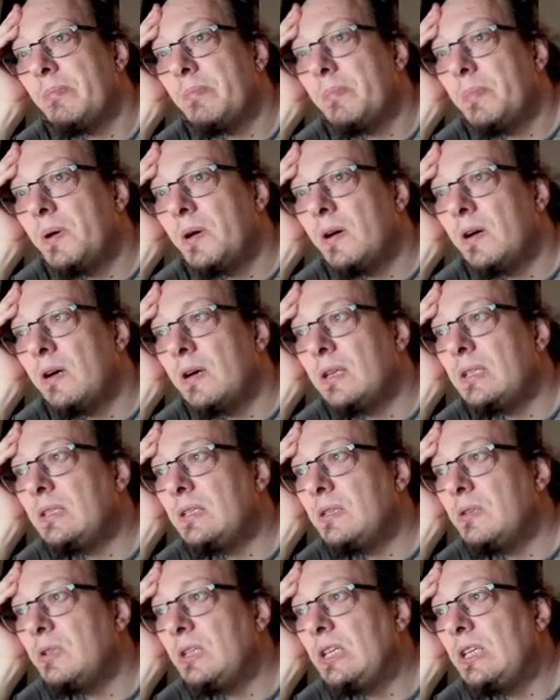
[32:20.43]
But
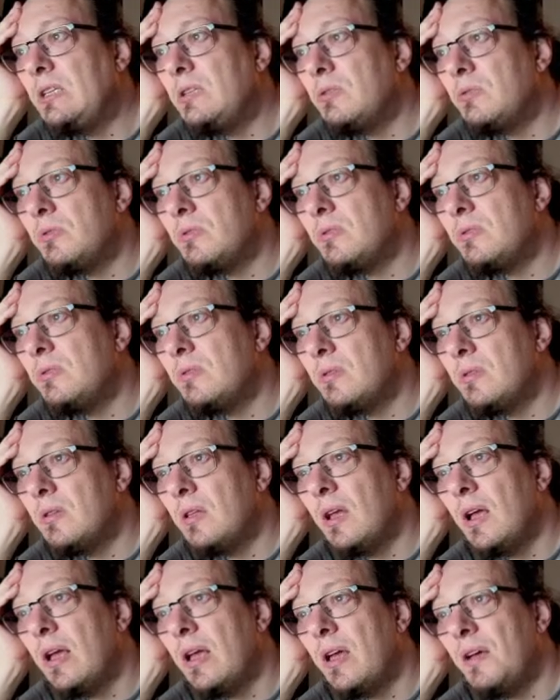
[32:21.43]
you need to
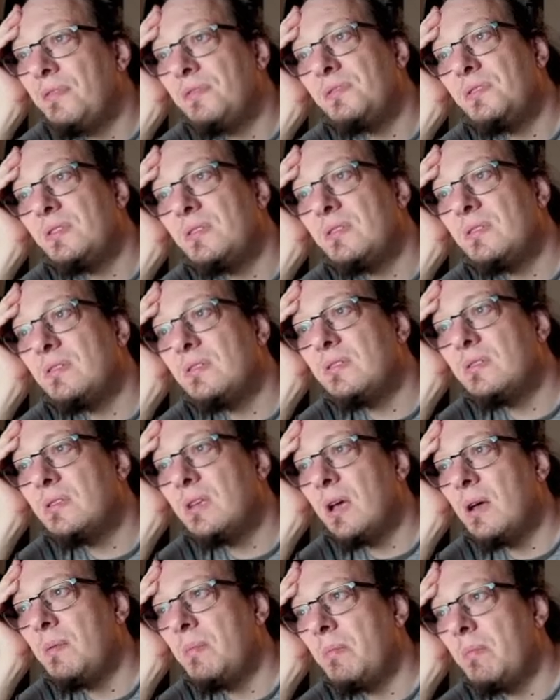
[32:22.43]
have
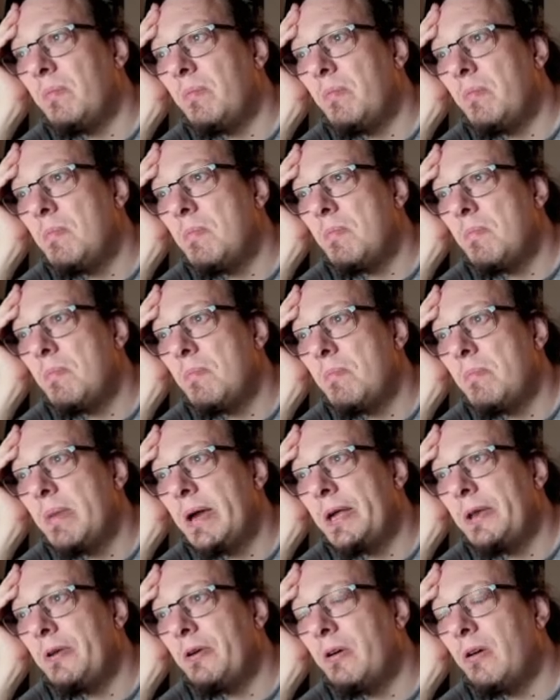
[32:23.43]
some
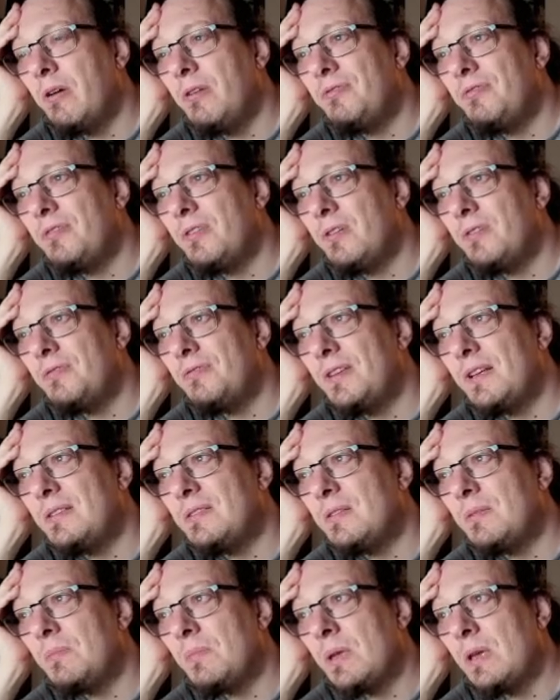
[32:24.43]
manner of
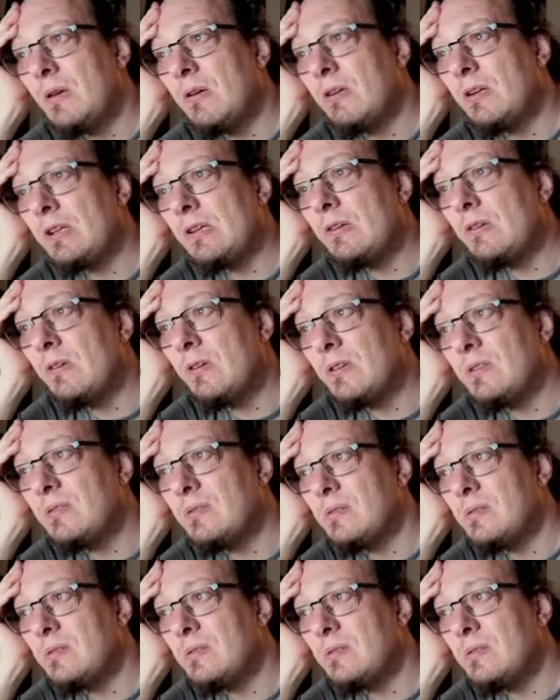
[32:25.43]
SMB audit logs.